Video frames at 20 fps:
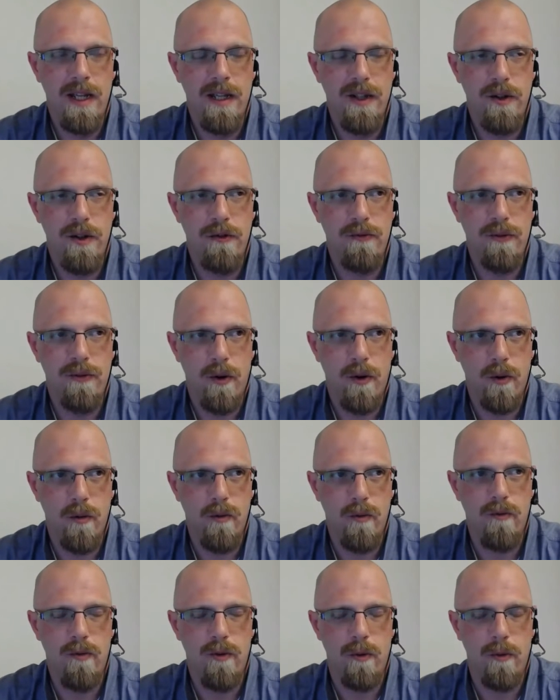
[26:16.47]
your
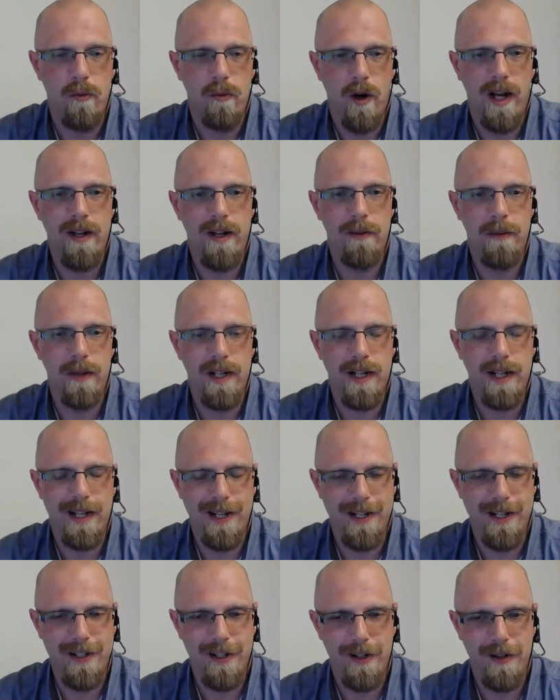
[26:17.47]
phone from randomly
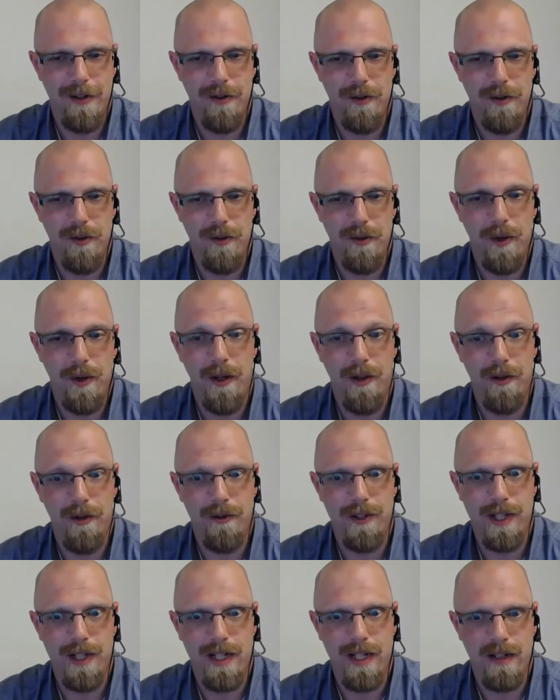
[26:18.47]
connecting to
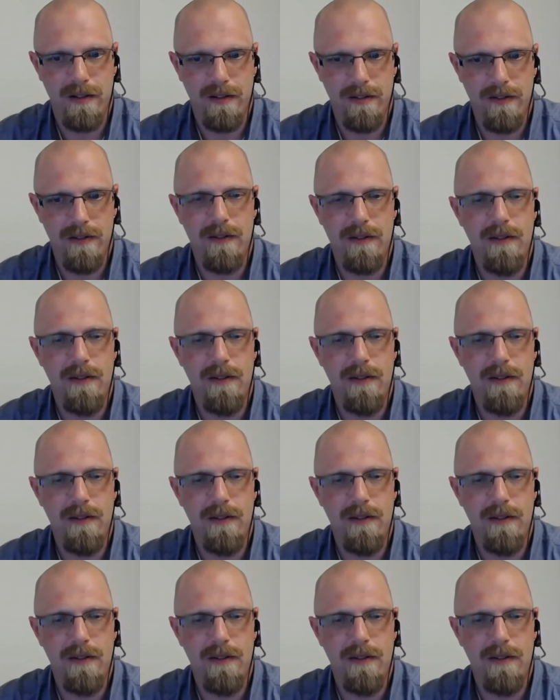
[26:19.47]
other things.